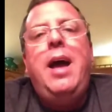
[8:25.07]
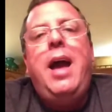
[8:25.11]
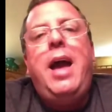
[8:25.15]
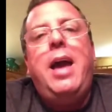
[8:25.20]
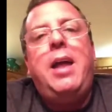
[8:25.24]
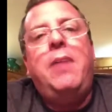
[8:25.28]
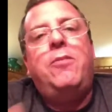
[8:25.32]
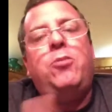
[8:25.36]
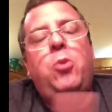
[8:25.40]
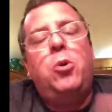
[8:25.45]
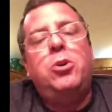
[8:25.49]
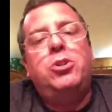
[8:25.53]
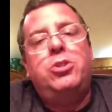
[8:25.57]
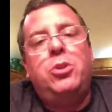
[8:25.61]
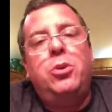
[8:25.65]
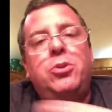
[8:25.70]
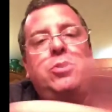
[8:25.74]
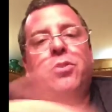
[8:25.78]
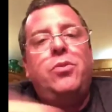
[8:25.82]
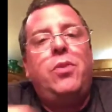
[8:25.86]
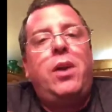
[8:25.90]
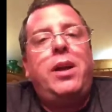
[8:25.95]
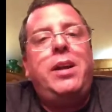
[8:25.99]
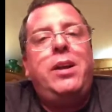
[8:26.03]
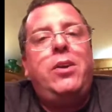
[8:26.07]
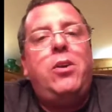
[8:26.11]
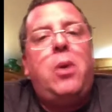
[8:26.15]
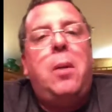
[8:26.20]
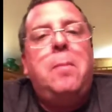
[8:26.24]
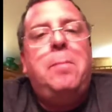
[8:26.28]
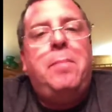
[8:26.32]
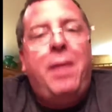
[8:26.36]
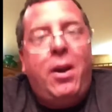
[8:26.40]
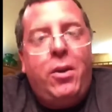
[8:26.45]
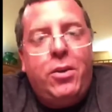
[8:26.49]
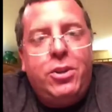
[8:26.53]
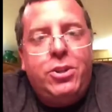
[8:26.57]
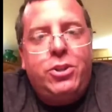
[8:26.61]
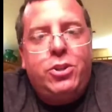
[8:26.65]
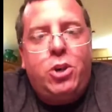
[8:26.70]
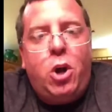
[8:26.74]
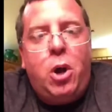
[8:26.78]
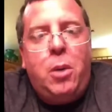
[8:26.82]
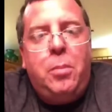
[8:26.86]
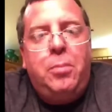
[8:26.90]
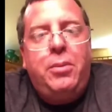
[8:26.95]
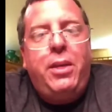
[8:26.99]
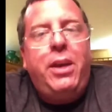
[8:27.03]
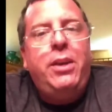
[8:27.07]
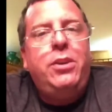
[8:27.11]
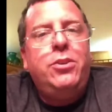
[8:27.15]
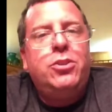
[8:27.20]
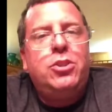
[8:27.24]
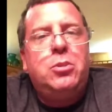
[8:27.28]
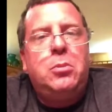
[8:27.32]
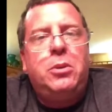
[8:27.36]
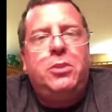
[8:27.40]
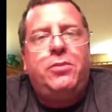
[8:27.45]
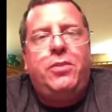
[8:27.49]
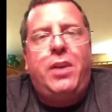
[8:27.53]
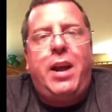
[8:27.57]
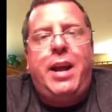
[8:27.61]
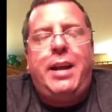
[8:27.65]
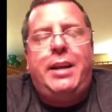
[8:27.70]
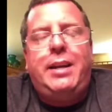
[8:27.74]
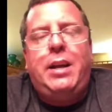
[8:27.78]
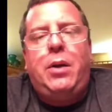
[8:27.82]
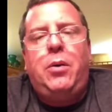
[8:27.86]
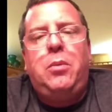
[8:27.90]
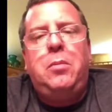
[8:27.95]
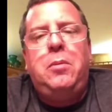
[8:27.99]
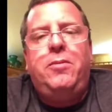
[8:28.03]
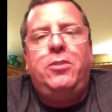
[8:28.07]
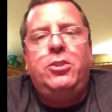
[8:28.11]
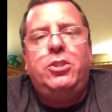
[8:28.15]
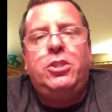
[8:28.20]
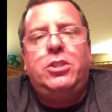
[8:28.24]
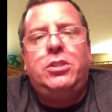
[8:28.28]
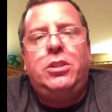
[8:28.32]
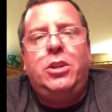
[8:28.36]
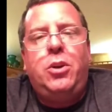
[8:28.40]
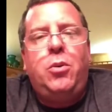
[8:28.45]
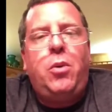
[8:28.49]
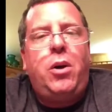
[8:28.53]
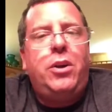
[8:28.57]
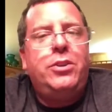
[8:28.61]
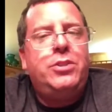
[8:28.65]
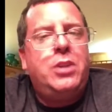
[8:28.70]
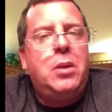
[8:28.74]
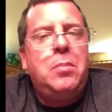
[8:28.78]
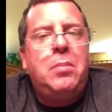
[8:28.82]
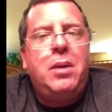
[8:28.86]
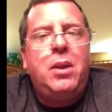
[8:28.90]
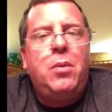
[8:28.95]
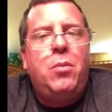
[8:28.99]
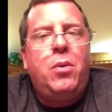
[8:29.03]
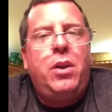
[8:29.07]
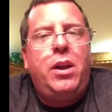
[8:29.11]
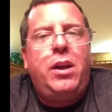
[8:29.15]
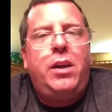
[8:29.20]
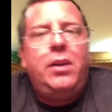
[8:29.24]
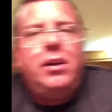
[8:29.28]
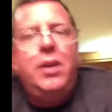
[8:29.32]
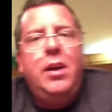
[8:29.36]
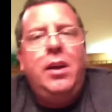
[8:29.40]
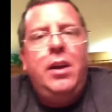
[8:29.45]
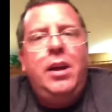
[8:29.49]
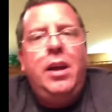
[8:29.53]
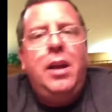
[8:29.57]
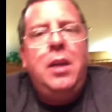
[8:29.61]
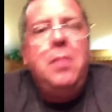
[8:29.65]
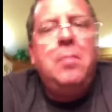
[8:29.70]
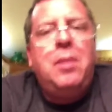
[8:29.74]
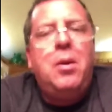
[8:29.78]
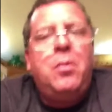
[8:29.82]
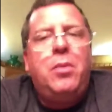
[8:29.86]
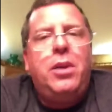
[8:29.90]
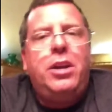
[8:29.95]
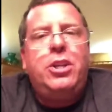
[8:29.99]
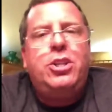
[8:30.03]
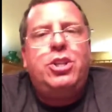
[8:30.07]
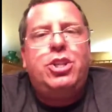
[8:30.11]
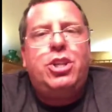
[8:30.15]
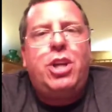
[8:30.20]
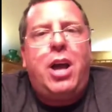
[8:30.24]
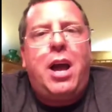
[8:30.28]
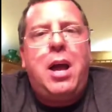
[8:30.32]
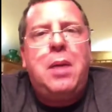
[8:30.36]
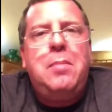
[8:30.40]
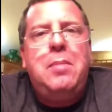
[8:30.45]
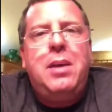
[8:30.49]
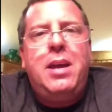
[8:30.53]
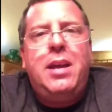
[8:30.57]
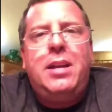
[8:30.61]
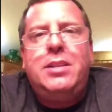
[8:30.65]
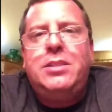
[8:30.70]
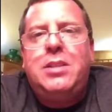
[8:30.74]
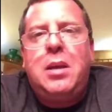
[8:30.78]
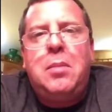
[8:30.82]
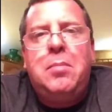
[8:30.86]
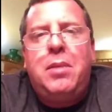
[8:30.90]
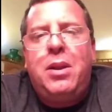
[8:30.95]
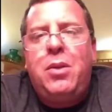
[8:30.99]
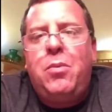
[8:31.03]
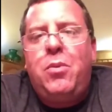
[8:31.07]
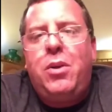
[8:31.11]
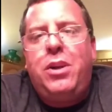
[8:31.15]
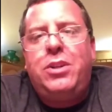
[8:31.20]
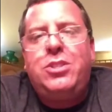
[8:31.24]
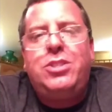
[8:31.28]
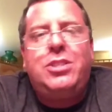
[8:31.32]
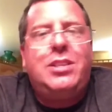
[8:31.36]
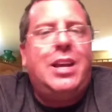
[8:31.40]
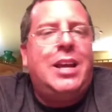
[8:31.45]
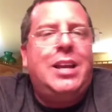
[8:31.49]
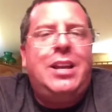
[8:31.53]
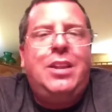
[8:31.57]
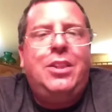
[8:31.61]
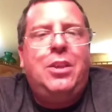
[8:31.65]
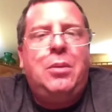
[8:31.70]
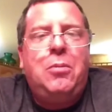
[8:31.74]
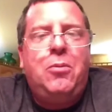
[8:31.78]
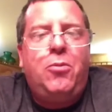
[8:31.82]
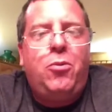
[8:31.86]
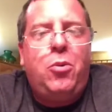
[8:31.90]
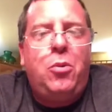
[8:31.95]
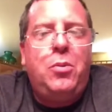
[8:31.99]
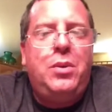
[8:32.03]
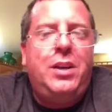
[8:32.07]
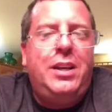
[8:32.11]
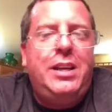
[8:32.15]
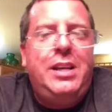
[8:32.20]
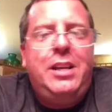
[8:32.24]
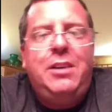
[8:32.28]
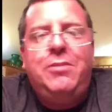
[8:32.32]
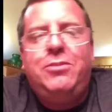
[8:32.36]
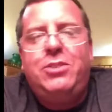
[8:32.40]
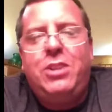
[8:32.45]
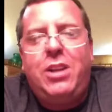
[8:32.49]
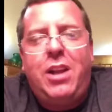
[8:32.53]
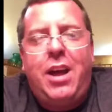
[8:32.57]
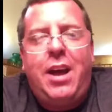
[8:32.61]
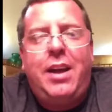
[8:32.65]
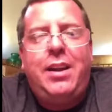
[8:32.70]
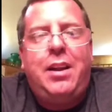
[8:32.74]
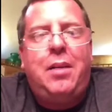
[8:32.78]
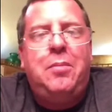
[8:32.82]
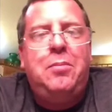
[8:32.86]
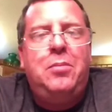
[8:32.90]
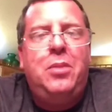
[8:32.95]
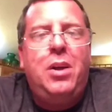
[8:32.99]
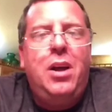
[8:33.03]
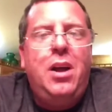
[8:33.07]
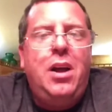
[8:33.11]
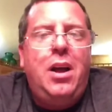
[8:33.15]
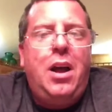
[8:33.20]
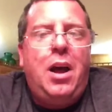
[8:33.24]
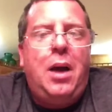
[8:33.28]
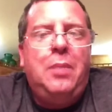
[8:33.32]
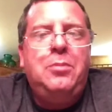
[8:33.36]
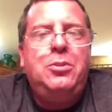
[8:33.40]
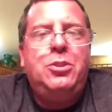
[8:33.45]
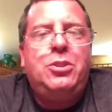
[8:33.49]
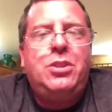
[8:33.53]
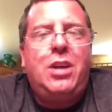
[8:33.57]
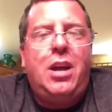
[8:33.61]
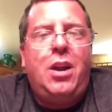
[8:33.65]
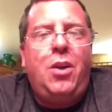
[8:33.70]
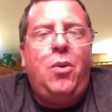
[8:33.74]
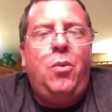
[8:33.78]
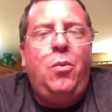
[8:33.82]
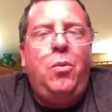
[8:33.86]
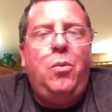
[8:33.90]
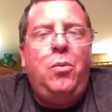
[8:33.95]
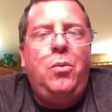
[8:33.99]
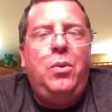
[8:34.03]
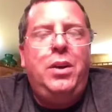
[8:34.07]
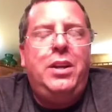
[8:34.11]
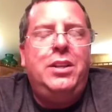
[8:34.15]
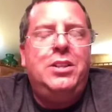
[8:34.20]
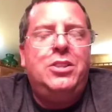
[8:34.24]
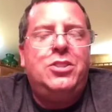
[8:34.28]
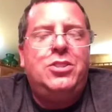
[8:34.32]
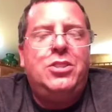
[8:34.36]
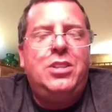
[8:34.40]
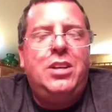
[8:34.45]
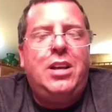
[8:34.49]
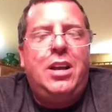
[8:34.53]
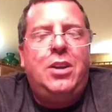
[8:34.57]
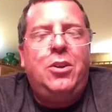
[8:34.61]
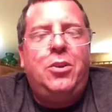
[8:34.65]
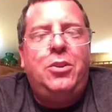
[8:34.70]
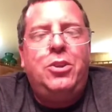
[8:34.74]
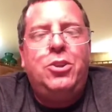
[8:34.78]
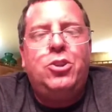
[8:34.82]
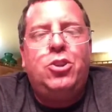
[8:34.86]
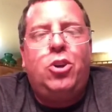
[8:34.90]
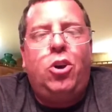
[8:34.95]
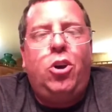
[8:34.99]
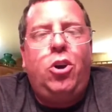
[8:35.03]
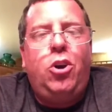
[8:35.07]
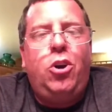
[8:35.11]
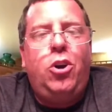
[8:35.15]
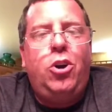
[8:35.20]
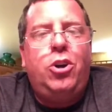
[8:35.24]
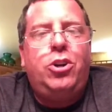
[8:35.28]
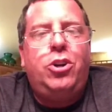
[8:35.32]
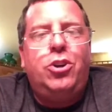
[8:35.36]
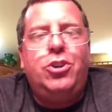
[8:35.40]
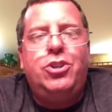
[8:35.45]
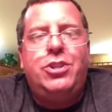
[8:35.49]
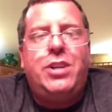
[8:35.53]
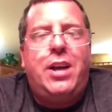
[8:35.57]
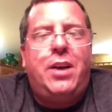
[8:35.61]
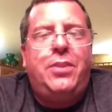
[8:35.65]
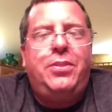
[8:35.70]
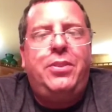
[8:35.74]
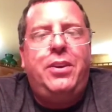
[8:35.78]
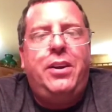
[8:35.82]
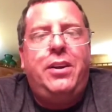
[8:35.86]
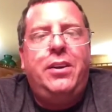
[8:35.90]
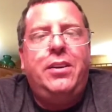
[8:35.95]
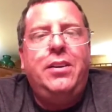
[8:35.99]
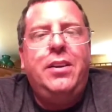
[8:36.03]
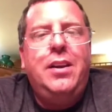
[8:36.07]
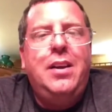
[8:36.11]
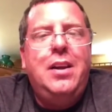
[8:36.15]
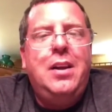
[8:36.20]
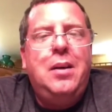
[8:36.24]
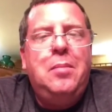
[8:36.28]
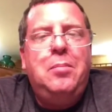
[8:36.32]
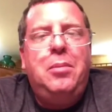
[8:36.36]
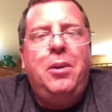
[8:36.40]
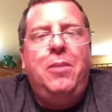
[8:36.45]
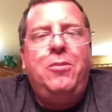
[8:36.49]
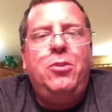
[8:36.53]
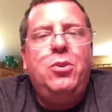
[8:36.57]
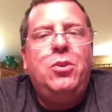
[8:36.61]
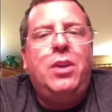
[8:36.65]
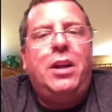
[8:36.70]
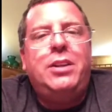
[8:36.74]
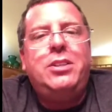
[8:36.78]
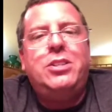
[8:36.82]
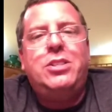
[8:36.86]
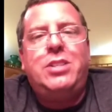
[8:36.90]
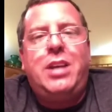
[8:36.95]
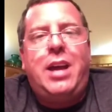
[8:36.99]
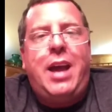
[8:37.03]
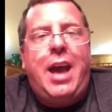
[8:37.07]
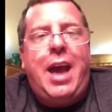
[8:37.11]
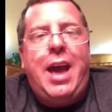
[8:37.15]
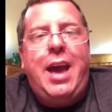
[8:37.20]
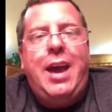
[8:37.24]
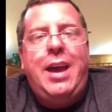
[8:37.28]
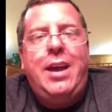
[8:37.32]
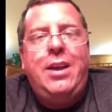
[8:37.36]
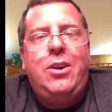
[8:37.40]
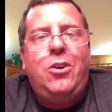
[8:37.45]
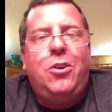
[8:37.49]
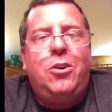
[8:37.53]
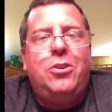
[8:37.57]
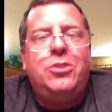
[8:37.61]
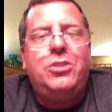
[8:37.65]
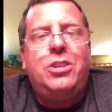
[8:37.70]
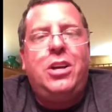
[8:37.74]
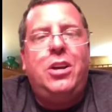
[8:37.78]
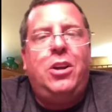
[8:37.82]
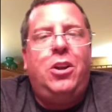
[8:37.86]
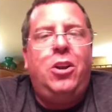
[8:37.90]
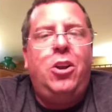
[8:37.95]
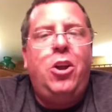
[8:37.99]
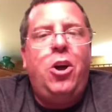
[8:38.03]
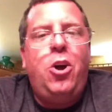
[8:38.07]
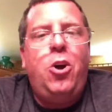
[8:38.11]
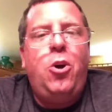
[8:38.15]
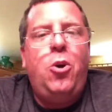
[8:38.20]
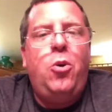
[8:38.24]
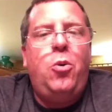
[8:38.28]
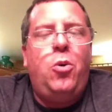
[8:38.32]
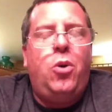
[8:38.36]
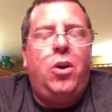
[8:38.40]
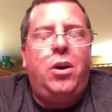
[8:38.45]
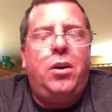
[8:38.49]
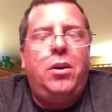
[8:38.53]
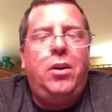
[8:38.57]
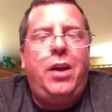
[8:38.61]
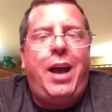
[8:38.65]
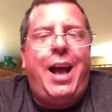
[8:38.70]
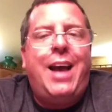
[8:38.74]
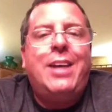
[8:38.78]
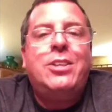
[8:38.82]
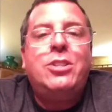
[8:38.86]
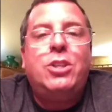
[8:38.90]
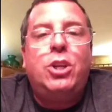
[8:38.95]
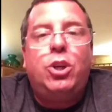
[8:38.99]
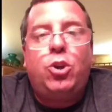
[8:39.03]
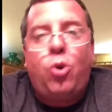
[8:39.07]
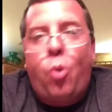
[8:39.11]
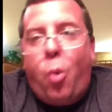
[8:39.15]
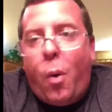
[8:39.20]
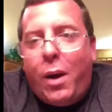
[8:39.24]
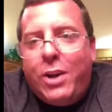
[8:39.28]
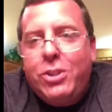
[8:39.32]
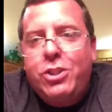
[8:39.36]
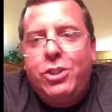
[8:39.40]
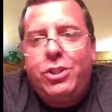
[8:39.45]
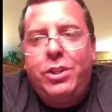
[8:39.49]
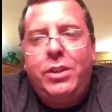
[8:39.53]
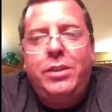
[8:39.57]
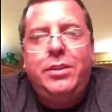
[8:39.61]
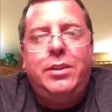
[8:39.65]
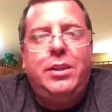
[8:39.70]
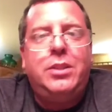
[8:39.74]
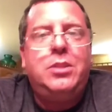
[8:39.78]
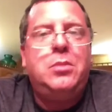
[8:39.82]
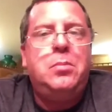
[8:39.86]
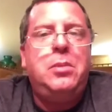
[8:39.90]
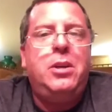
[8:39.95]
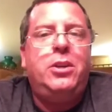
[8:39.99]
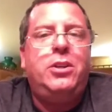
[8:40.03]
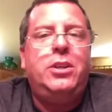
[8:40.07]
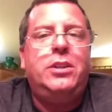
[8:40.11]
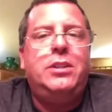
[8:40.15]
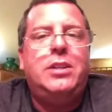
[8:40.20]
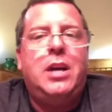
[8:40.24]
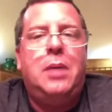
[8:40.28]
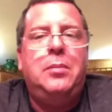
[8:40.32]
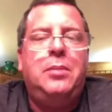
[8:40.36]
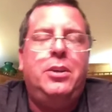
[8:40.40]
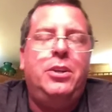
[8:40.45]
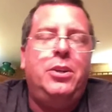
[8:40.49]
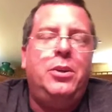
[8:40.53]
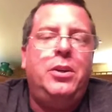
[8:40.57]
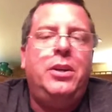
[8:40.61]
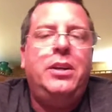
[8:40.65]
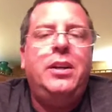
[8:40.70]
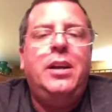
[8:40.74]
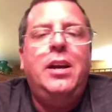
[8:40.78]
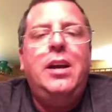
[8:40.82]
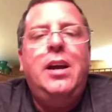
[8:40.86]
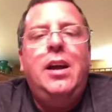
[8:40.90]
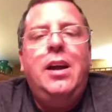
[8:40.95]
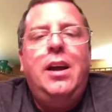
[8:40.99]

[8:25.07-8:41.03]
And, of course, those right here on Periscope, thank you so much for hanging out with me for just a little while. Does anybody want to chime in? Does anybody want to say anything before we leave tonight? I'm just kind of waiting to see. I know there's lurkers out there, but if you'd like to say hey or say hello or ask a question, this would be a good time to do it.